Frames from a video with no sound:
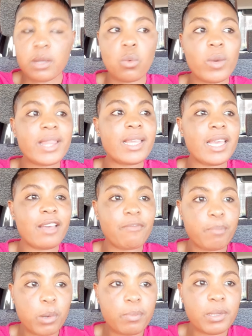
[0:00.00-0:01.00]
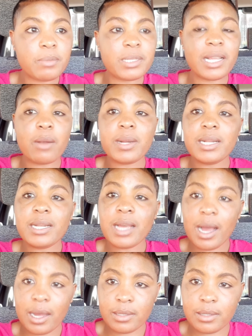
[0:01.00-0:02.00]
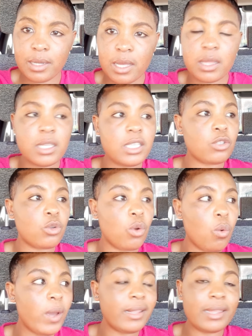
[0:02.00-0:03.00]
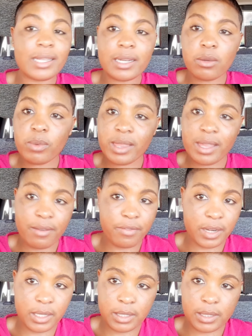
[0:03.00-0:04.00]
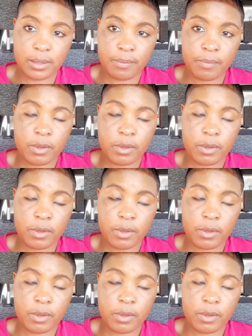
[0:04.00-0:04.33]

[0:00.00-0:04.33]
When they have problems that are really hard, they just go and drink with their friends.